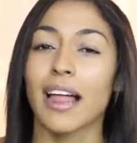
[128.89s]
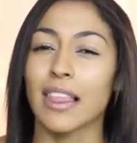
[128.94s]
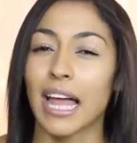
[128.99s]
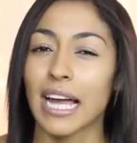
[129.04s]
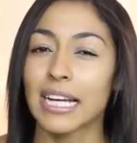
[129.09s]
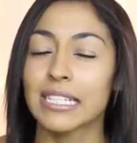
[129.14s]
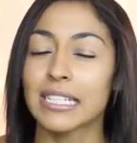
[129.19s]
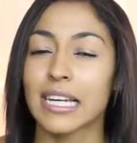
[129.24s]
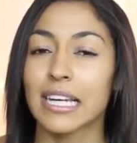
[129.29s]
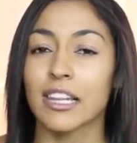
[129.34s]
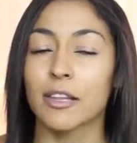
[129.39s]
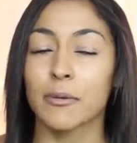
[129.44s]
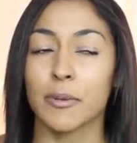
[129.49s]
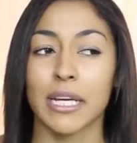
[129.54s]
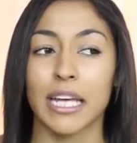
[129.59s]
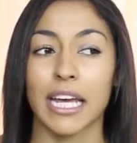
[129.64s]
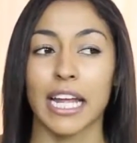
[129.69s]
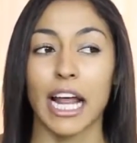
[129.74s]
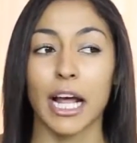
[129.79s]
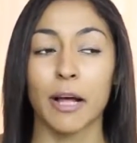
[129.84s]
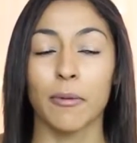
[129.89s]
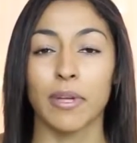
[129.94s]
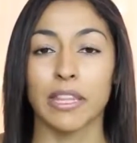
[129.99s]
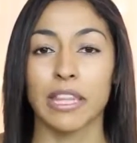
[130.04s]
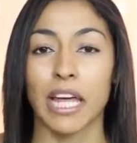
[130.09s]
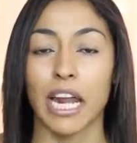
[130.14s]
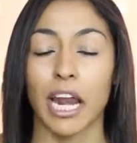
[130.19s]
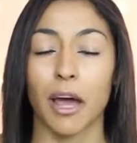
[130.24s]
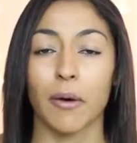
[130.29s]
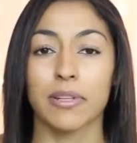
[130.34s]
I liked it in the beginning,
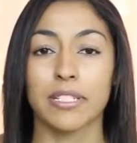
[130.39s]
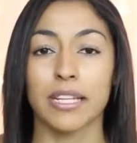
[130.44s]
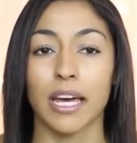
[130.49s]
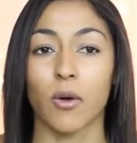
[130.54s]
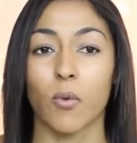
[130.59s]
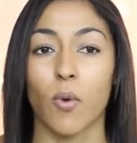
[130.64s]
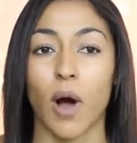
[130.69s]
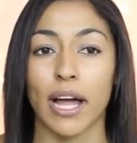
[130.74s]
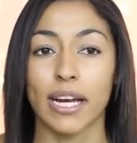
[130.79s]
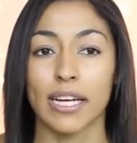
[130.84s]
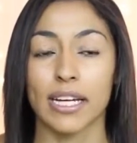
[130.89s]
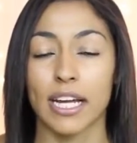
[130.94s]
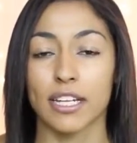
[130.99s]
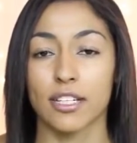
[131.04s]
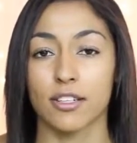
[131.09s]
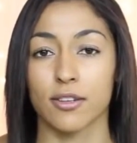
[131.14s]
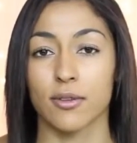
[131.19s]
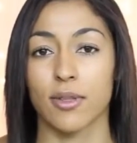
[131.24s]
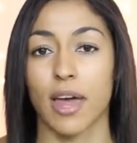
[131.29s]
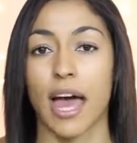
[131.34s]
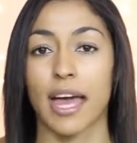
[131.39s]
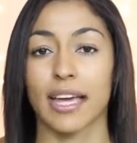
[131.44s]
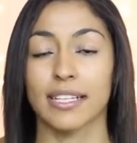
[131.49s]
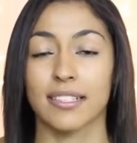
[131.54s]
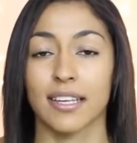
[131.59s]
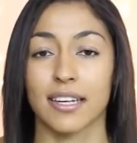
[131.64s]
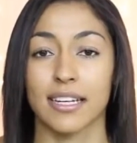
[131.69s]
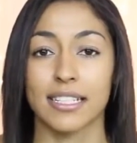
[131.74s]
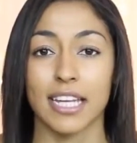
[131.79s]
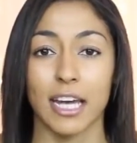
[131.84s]
but then I was like, why did I do that?
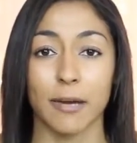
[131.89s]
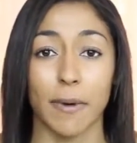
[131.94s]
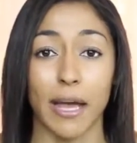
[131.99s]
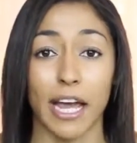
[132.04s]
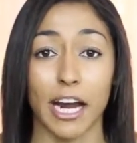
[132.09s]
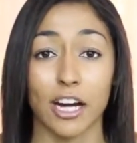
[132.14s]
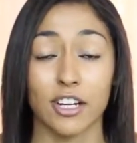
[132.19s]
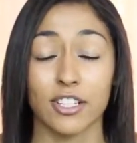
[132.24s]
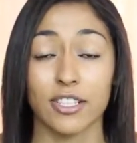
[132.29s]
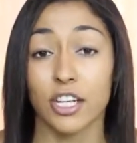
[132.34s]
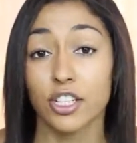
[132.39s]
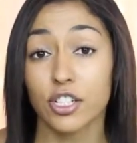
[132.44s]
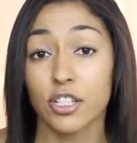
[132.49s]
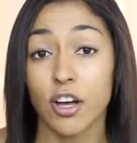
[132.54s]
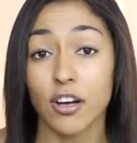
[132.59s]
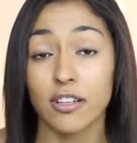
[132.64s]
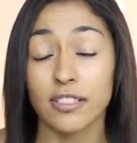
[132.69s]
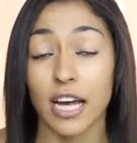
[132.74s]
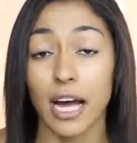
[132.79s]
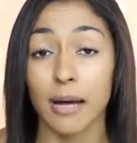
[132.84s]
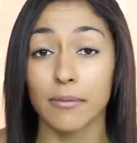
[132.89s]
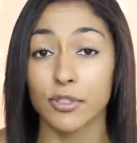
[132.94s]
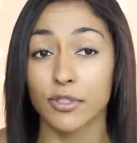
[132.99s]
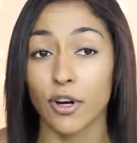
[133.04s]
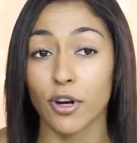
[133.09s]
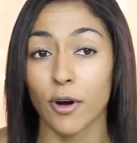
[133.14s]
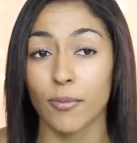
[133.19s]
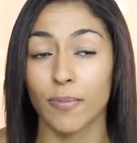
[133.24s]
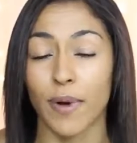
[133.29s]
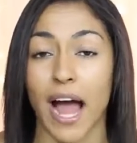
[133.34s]
It's gonna take my hair such a long time to
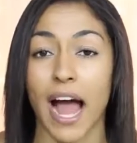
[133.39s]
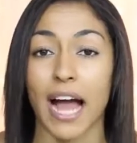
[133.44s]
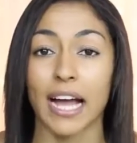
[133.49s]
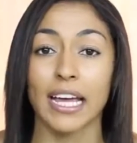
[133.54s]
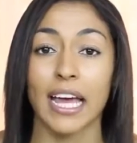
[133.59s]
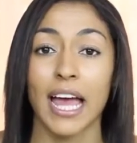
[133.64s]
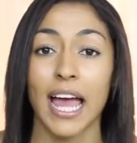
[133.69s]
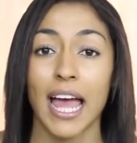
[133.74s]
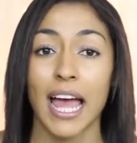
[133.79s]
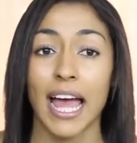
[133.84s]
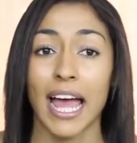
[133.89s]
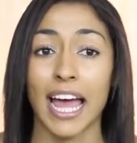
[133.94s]
grow back.